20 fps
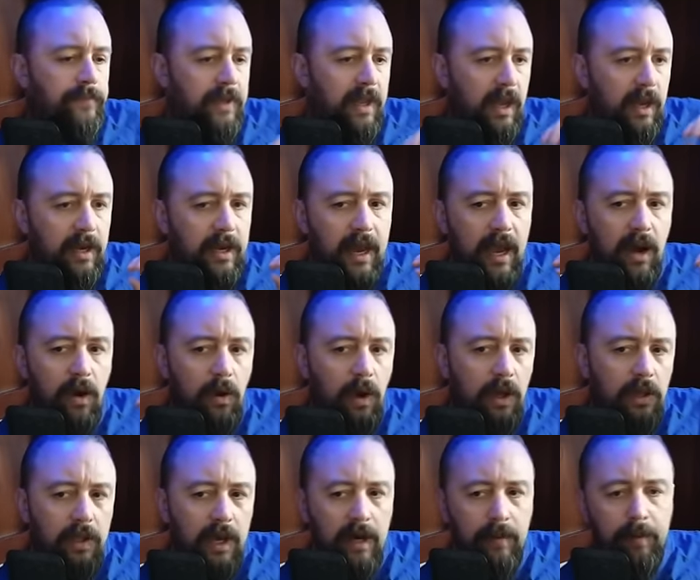Now,
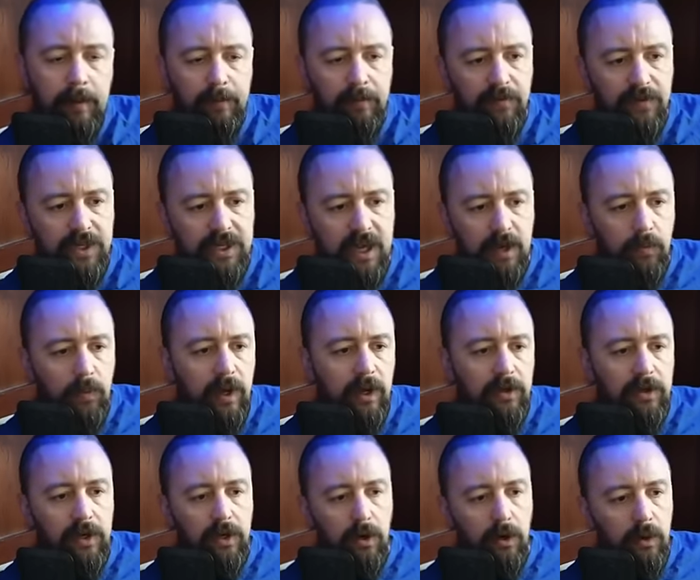a lot of people have said, well,
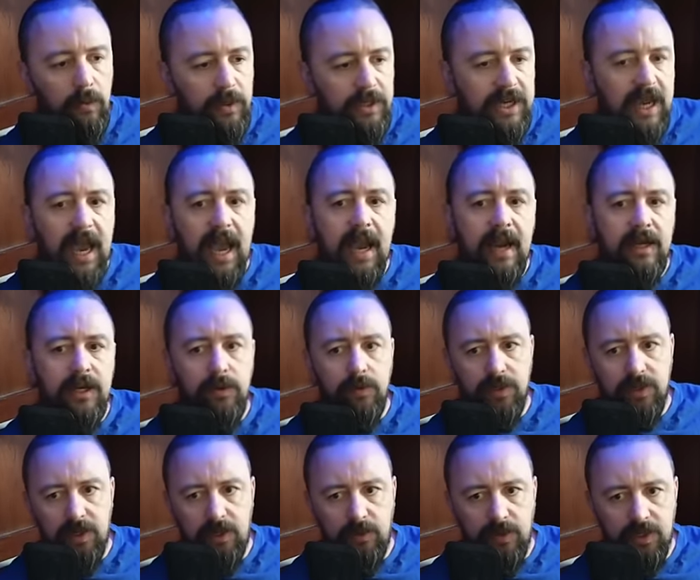you know, it was hacked, it
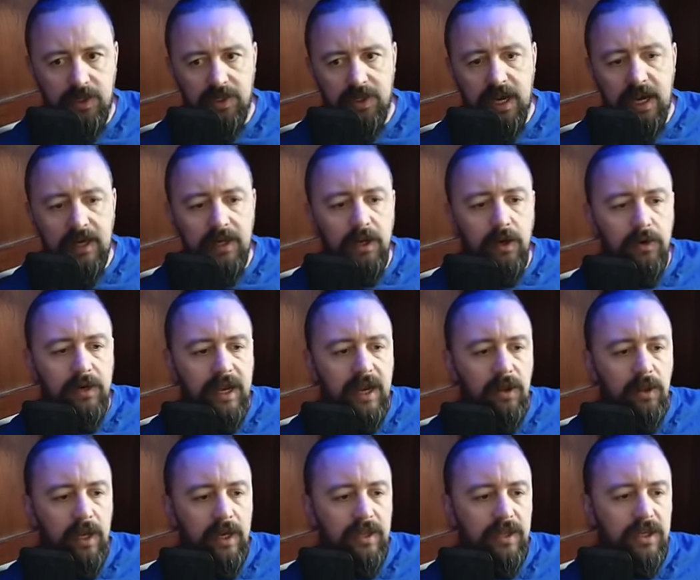was it was designed to go
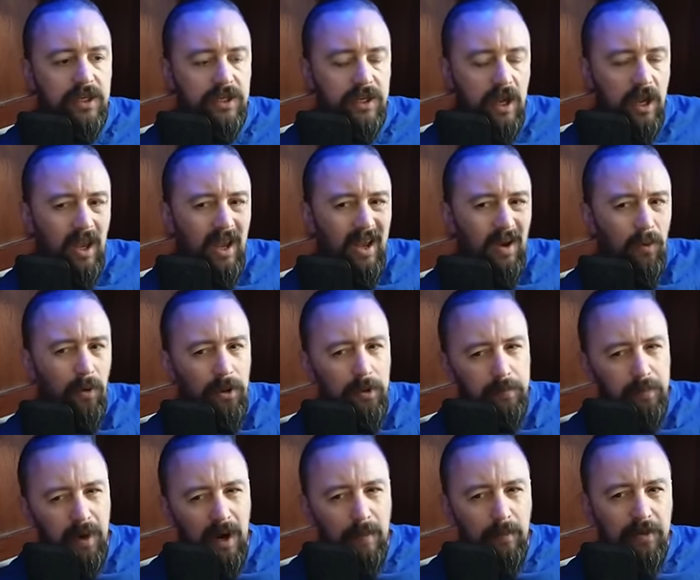down like this. Well, the
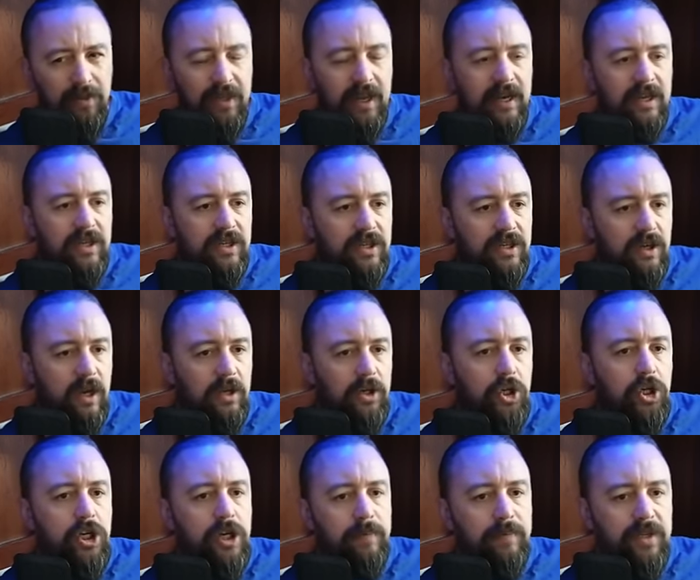problem with that is is on
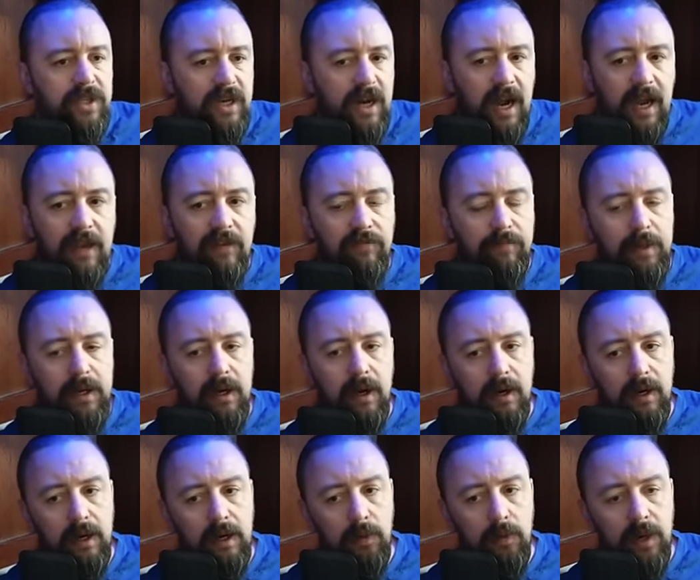ships that I have been
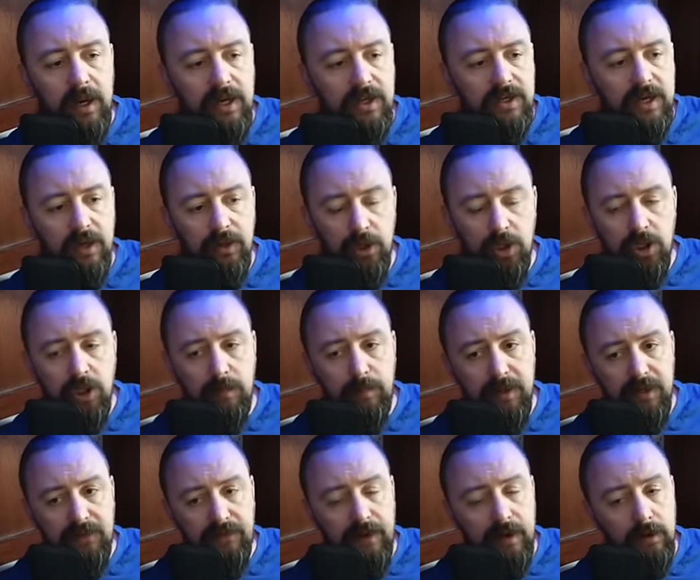on anyways. Now, this ship
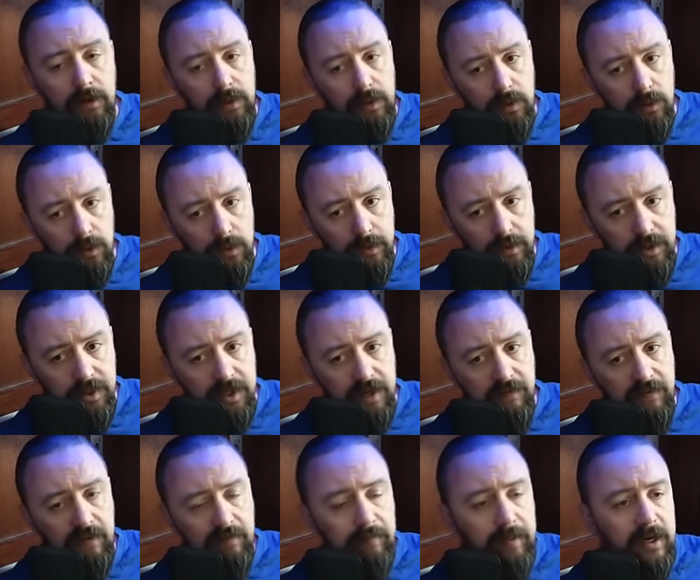is fairly newer than
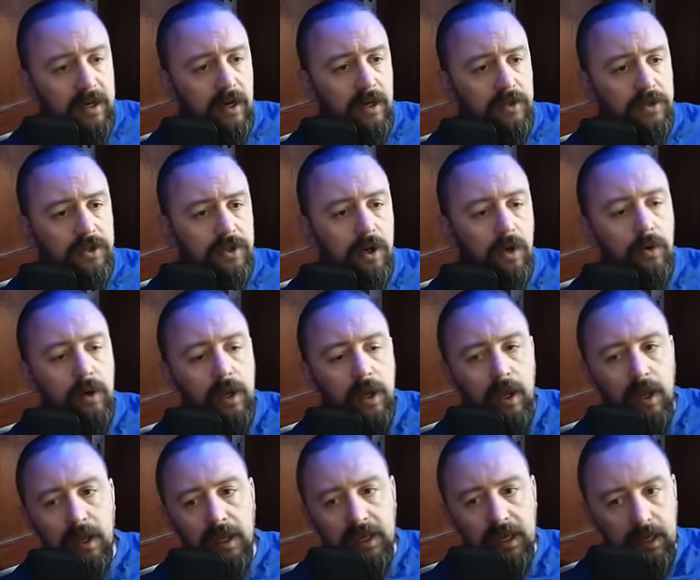stuff I've been on, so
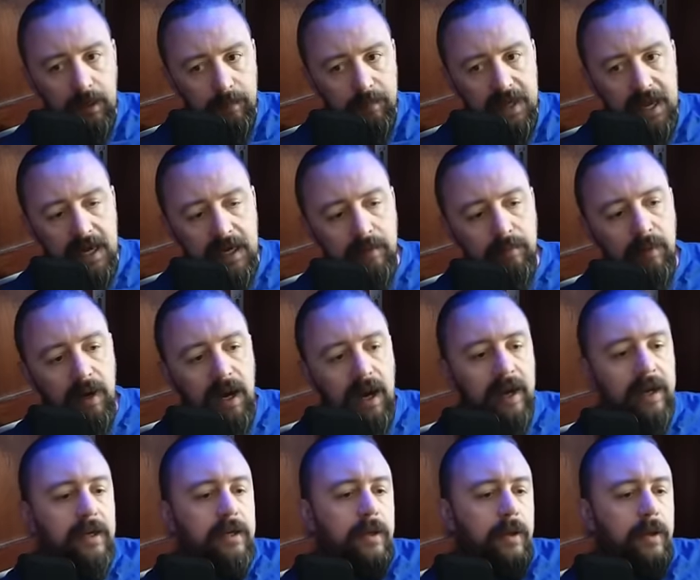keep that in mind